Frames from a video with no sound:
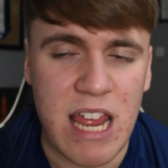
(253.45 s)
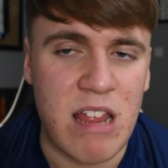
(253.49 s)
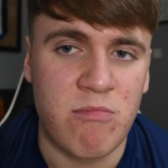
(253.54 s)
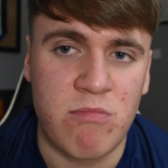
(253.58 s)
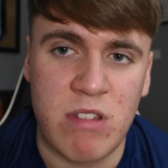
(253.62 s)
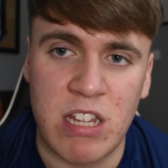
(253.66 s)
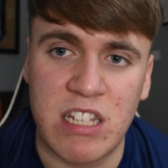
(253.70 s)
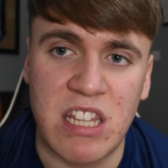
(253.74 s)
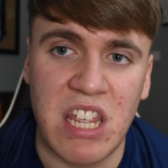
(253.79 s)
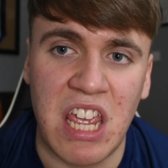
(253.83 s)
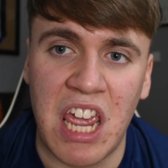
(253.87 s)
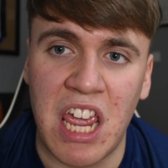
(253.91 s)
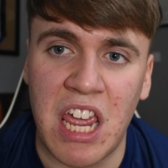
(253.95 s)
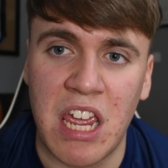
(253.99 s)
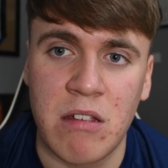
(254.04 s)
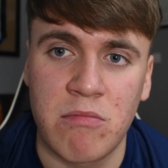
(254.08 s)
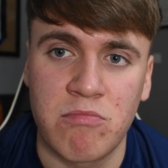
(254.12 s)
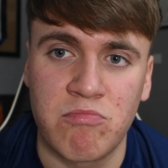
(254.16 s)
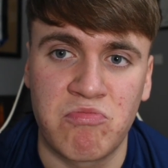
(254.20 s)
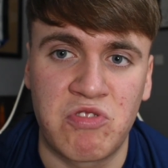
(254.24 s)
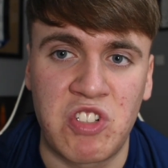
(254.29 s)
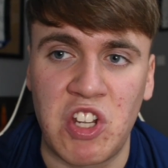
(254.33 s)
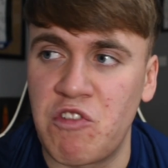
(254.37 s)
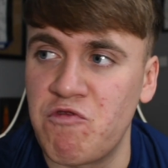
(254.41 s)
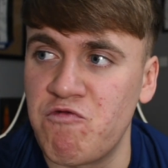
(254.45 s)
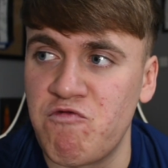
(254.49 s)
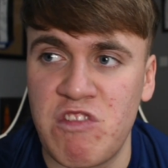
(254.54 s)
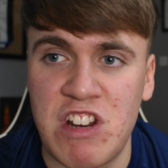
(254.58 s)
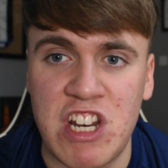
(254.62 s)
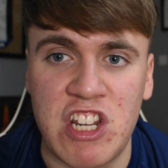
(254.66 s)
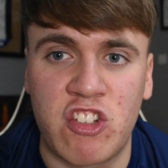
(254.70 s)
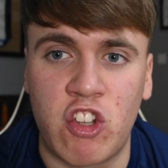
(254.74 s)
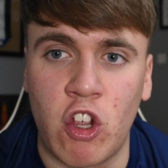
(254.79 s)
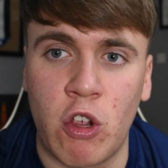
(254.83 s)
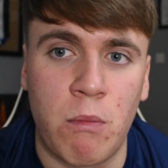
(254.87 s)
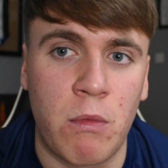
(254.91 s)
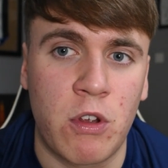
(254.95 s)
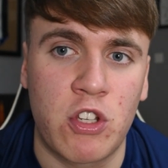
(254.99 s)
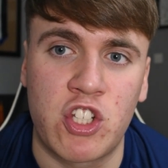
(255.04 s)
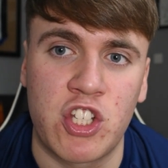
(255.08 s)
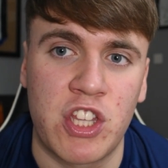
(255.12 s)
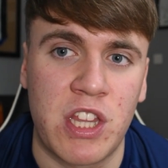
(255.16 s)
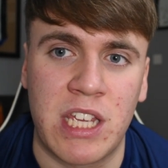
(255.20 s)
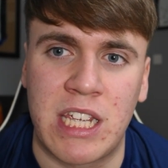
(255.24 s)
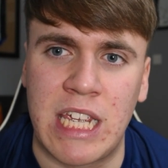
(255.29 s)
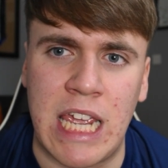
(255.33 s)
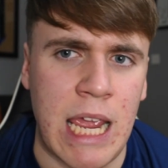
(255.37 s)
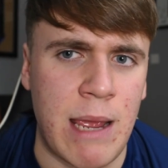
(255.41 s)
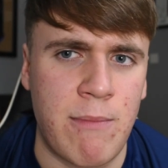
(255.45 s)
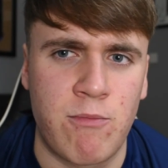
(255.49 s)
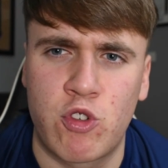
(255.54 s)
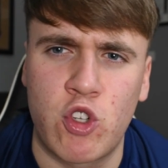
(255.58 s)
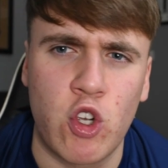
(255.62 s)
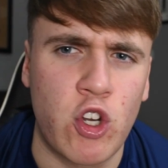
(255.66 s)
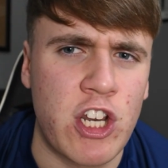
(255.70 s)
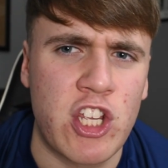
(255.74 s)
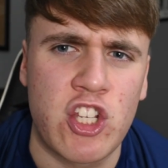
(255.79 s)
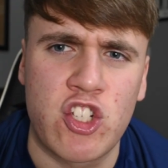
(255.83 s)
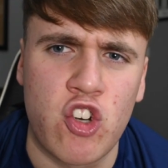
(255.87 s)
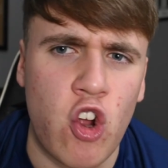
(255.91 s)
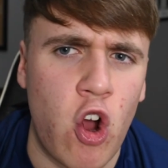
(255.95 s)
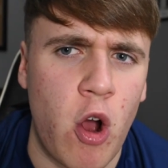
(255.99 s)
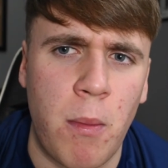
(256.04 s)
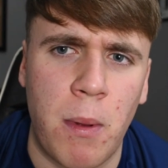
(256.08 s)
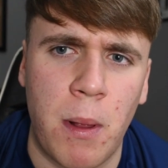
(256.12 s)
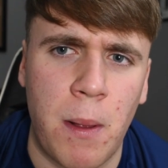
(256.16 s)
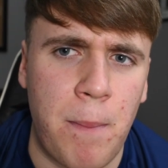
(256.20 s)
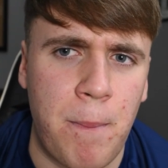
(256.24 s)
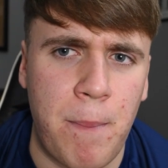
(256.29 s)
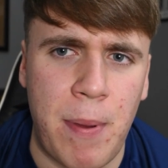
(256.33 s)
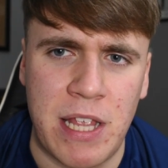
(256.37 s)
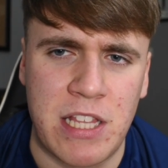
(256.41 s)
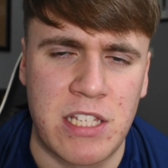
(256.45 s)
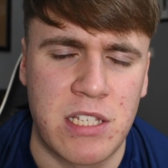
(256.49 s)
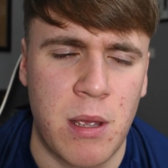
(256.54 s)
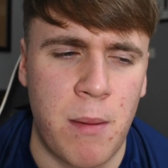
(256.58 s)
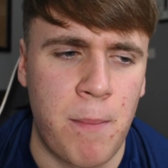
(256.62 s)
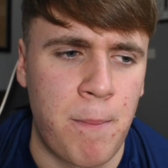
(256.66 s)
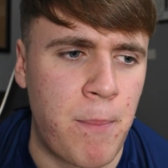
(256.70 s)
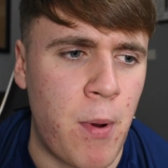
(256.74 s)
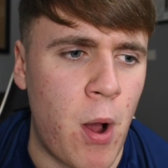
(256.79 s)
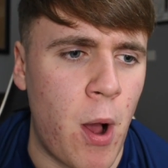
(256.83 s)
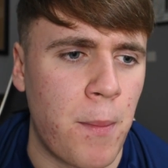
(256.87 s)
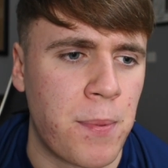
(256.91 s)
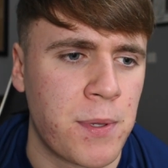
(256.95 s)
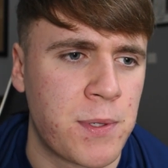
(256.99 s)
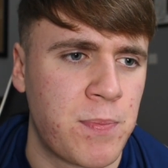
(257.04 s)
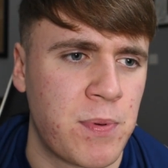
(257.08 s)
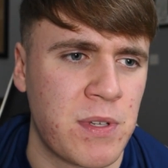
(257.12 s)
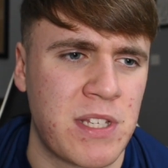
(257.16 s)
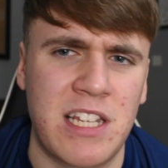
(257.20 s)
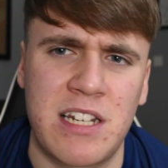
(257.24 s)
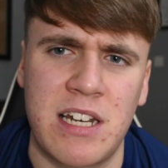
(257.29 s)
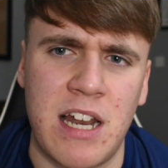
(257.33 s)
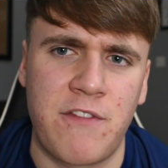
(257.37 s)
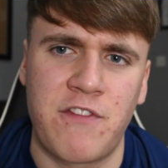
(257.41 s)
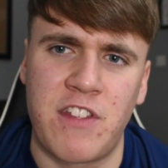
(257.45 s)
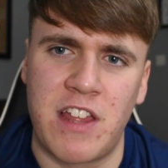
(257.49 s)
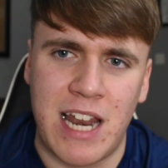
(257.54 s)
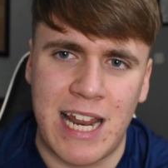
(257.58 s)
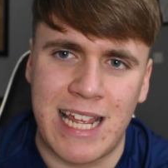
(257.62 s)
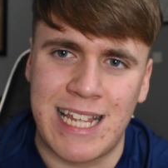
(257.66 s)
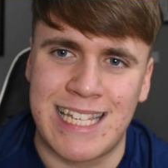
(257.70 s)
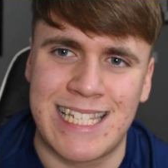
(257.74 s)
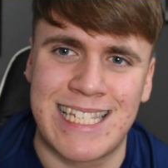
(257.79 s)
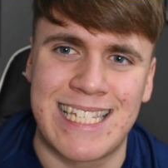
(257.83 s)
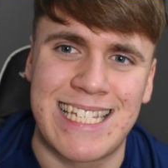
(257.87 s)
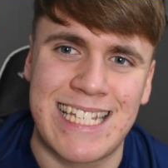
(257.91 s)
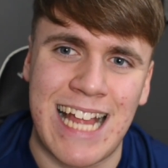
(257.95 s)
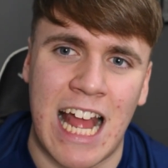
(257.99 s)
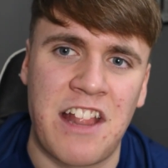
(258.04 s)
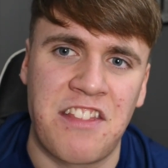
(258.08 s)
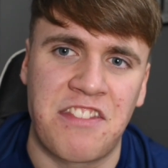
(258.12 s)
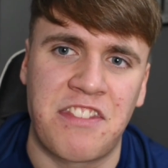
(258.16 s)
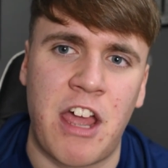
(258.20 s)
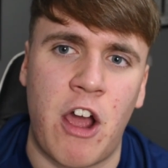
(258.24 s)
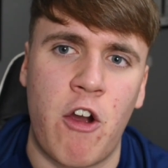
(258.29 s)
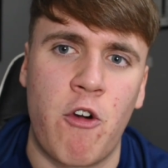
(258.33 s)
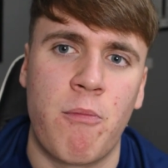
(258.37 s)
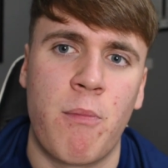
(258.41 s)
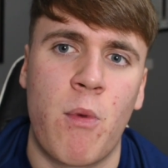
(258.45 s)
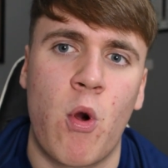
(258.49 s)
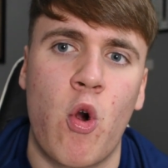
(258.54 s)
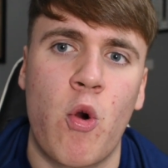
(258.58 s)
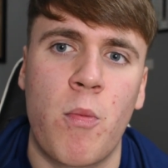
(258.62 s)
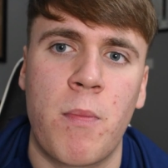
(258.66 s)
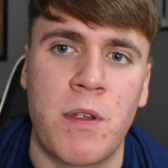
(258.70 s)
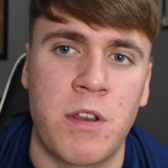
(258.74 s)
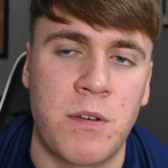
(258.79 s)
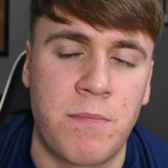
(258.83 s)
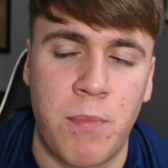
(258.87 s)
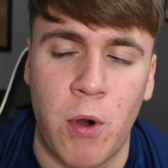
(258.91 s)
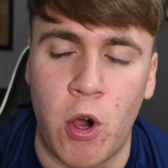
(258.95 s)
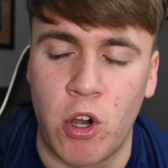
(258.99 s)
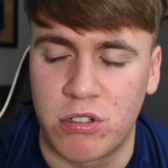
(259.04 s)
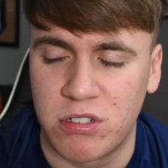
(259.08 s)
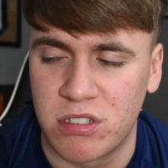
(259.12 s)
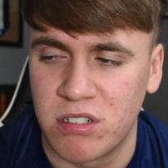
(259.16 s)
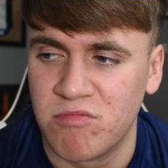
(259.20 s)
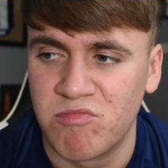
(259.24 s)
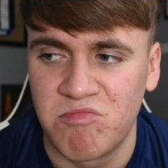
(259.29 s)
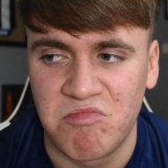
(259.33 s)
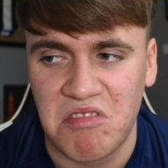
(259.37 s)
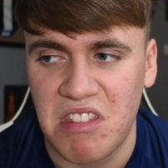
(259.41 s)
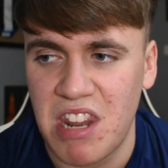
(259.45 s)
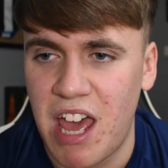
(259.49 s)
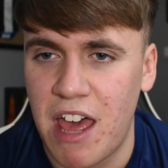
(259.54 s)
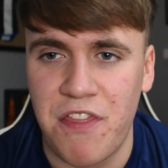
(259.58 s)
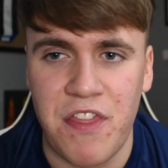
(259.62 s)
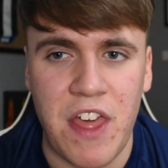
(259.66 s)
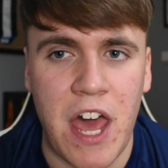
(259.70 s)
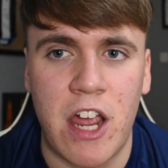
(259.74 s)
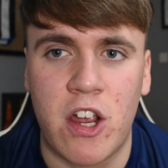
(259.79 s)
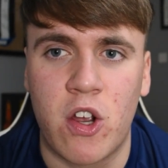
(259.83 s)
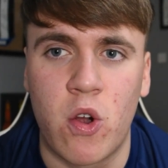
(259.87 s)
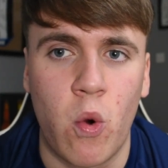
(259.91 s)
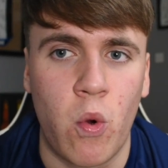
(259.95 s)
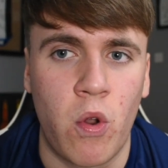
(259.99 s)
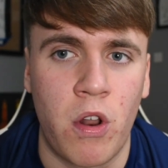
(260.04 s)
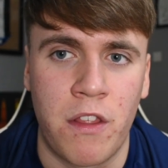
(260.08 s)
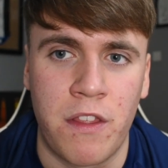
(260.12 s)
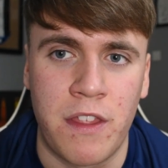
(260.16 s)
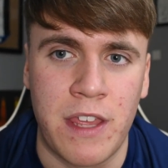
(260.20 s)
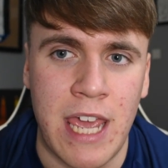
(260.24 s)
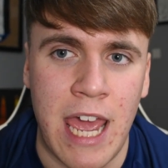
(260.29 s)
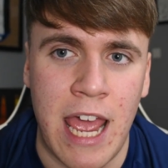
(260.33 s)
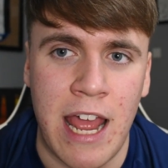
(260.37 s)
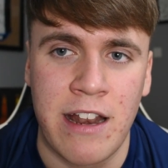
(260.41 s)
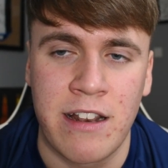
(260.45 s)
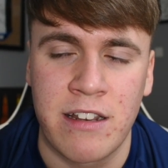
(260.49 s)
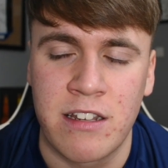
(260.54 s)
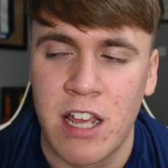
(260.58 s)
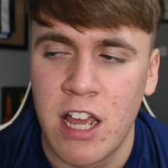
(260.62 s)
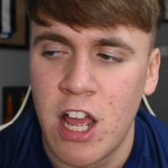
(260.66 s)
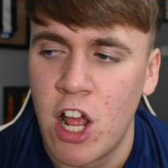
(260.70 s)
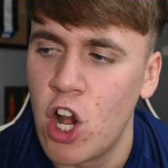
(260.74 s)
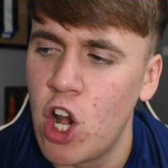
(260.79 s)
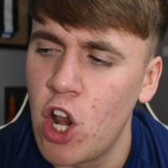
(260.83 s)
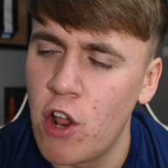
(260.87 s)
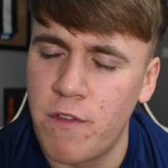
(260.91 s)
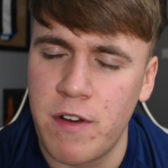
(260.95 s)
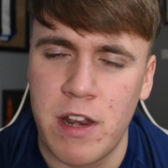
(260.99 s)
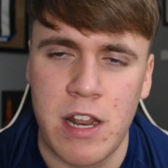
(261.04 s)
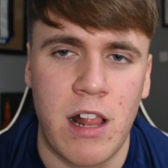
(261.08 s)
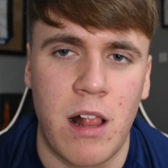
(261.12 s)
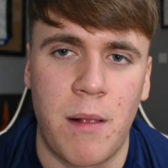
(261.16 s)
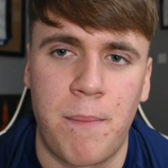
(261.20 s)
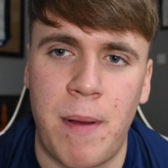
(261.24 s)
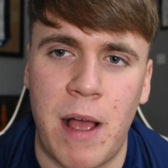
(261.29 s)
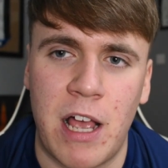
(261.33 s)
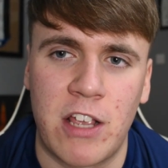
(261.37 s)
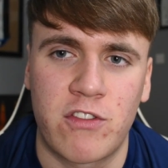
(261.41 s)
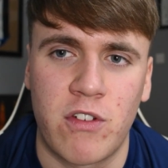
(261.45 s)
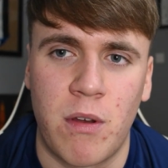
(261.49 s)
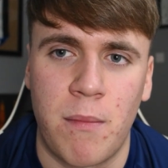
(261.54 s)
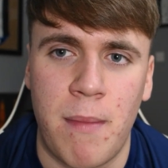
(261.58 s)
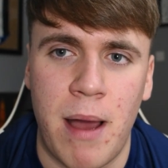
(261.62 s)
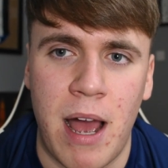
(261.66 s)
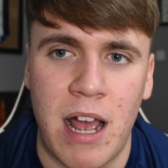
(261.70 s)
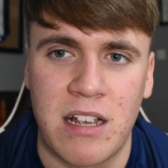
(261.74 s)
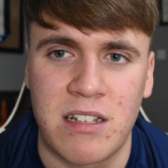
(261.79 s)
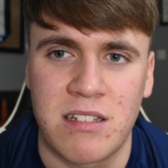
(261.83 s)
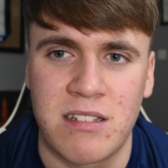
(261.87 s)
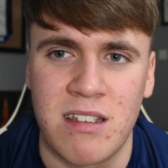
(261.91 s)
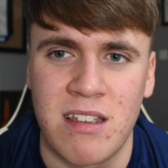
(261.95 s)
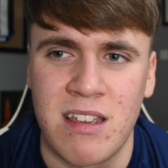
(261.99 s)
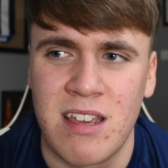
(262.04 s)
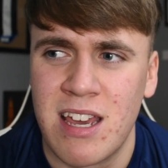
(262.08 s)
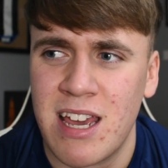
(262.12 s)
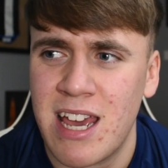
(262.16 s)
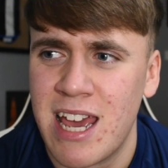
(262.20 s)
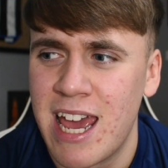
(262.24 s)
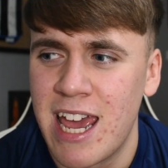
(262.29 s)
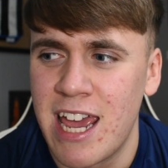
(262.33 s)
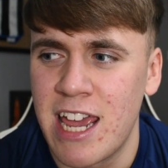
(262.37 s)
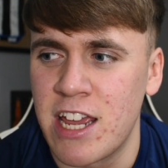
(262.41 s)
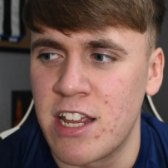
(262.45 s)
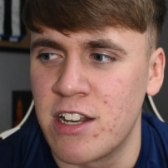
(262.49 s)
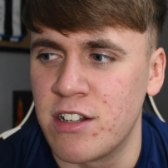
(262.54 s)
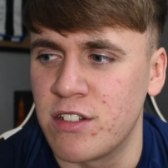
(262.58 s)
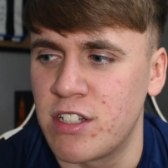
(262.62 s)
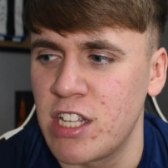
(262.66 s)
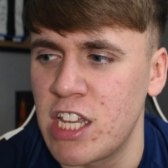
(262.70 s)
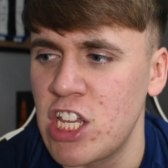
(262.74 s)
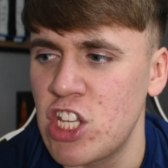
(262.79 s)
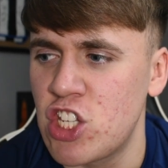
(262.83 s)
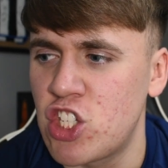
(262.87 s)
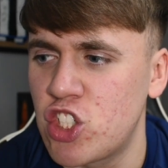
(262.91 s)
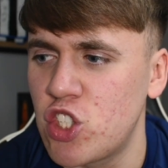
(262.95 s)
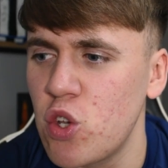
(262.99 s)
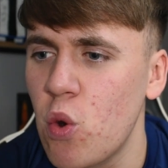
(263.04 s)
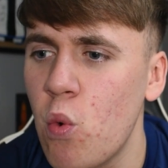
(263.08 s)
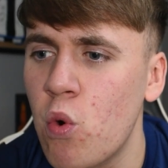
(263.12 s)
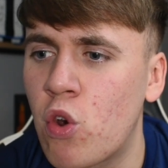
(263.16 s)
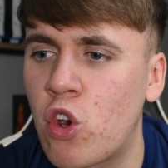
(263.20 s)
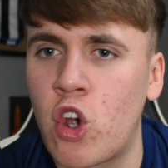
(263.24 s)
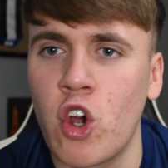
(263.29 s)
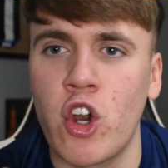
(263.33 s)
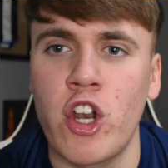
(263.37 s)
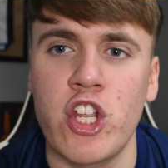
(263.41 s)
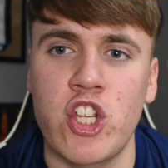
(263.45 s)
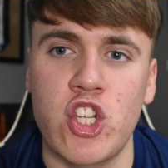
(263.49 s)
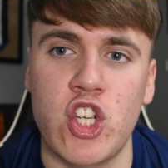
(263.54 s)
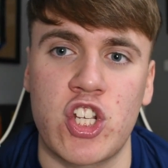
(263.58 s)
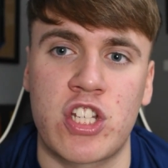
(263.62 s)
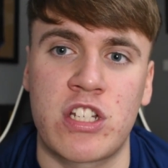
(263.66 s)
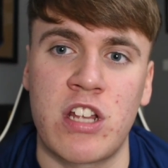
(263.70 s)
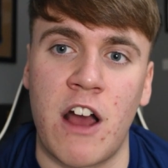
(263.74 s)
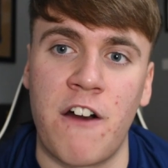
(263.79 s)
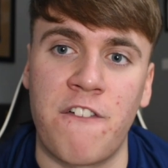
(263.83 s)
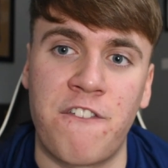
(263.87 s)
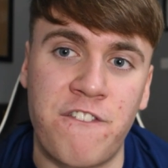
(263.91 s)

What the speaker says: today didn't really do much of the game. Done his normal bits and bobs, but didn't have that like standout moment. But that goal at the end, lovely little pass on Maxi, and he's so good at just,